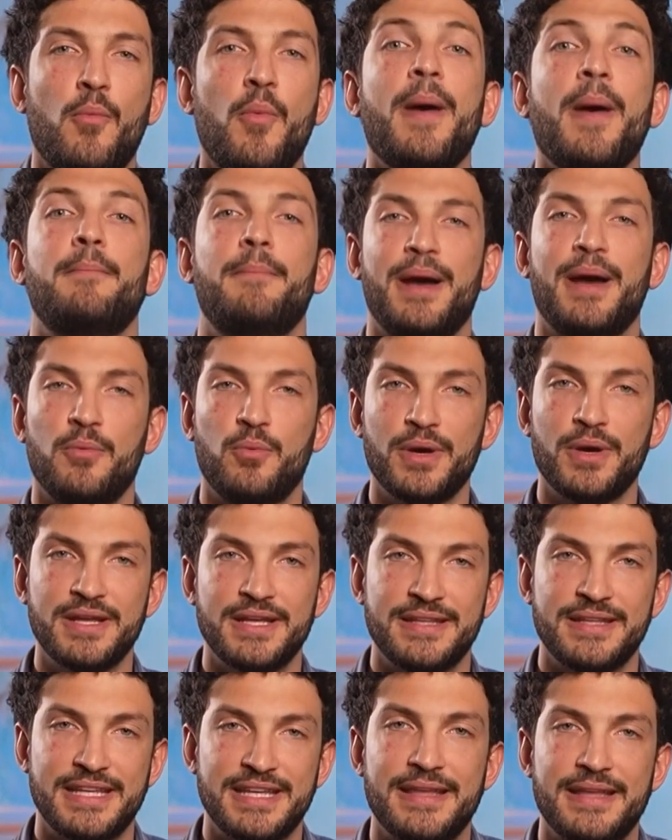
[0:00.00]
one by one
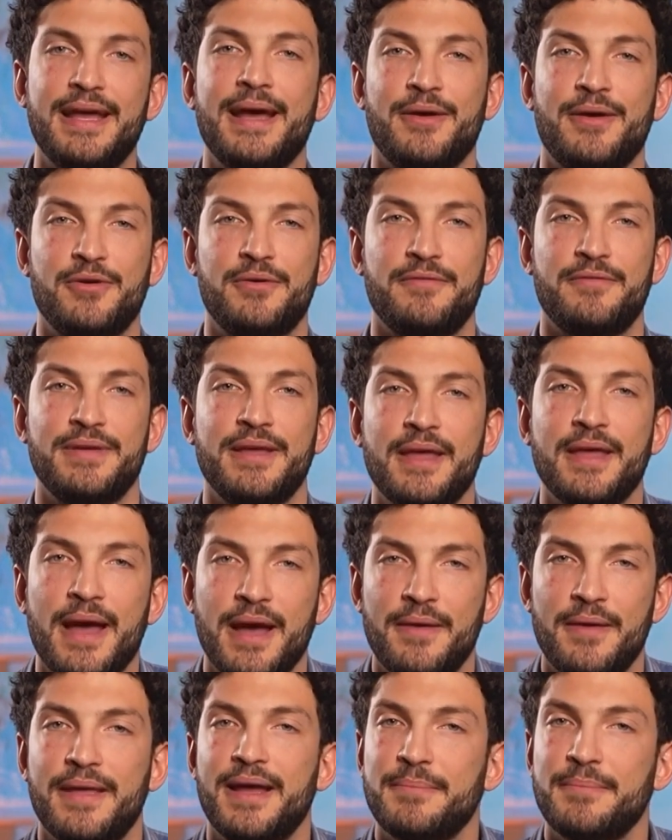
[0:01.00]
in detail to figure
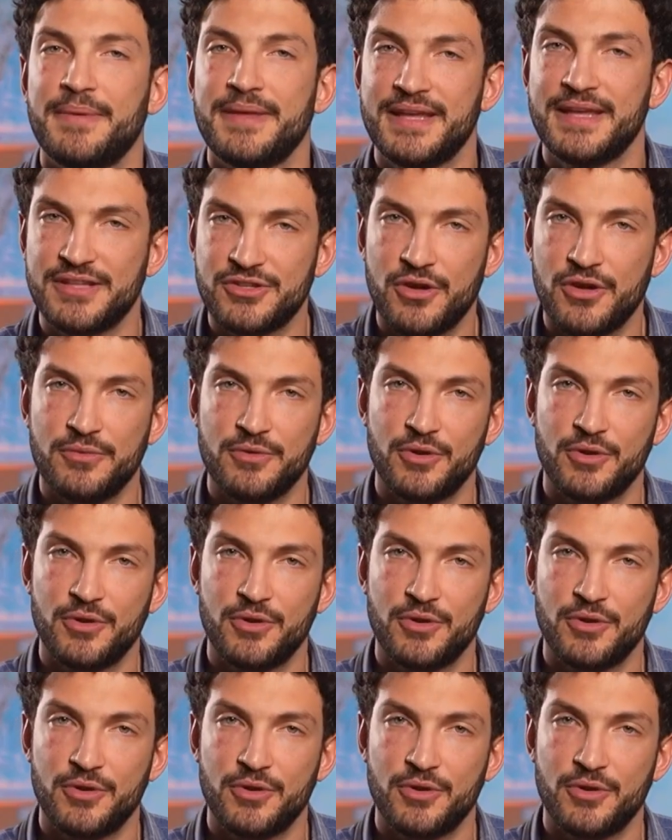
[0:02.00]
out their potential